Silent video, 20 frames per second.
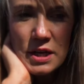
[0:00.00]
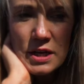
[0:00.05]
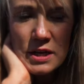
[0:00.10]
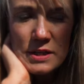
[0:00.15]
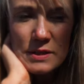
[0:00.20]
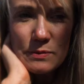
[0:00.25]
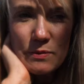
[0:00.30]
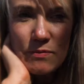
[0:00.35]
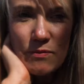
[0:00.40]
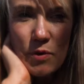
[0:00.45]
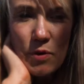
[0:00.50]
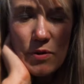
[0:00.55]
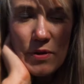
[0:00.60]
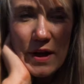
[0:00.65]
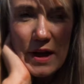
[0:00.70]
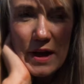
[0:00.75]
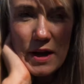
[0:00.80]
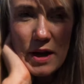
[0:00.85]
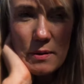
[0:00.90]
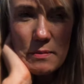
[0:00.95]
So we've got
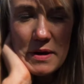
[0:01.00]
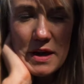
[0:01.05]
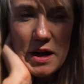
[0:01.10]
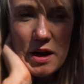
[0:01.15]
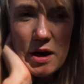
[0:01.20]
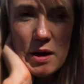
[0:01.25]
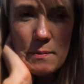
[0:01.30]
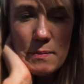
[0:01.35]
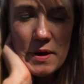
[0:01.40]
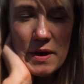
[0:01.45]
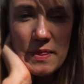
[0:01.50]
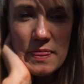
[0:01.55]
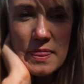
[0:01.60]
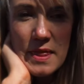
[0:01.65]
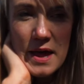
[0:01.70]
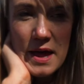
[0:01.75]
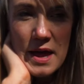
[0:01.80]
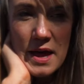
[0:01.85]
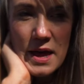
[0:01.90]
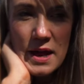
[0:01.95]
that coming up, and
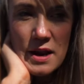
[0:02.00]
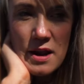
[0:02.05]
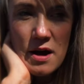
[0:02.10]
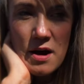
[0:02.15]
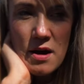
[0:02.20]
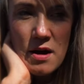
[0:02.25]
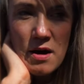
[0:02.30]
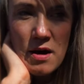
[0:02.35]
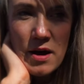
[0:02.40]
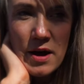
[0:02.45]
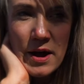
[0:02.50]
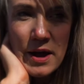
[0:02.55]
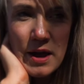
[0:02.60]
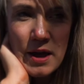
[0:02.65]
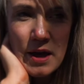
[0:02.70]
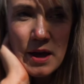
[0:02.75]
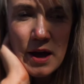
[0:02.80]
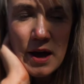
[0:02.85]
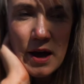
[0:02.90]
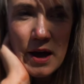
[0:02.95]
then
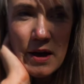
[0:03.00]
I